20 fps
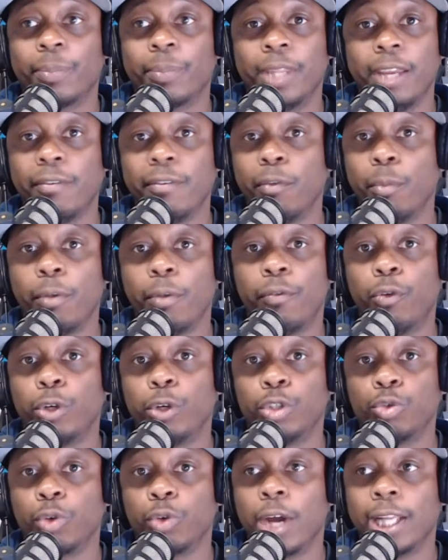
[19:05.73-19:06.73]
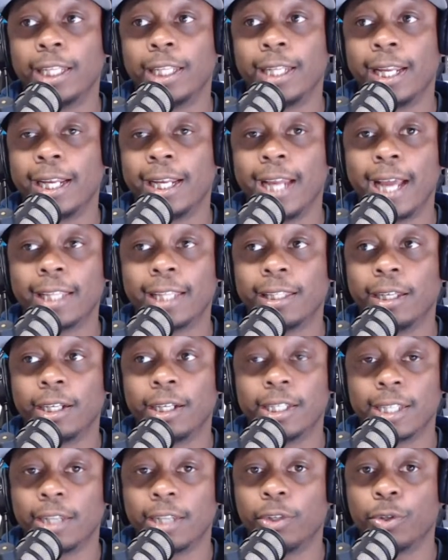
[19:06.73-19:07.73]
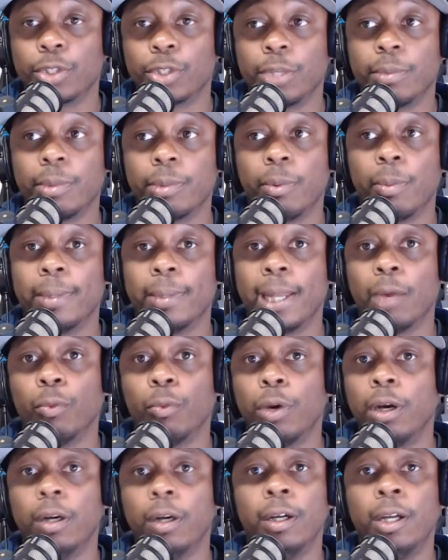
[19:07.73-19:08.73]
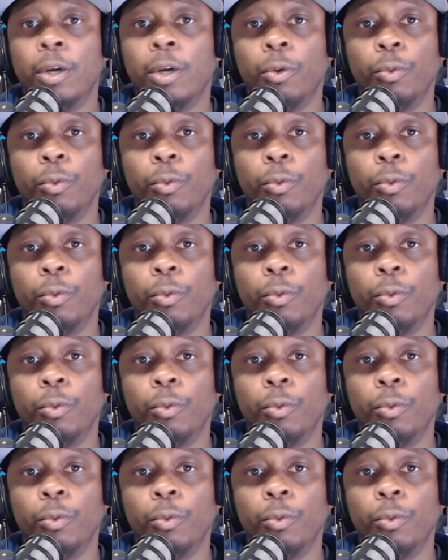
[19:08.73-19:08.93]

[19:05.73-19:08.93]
even before Drew Holiday got there. Because I know some people will be like, well,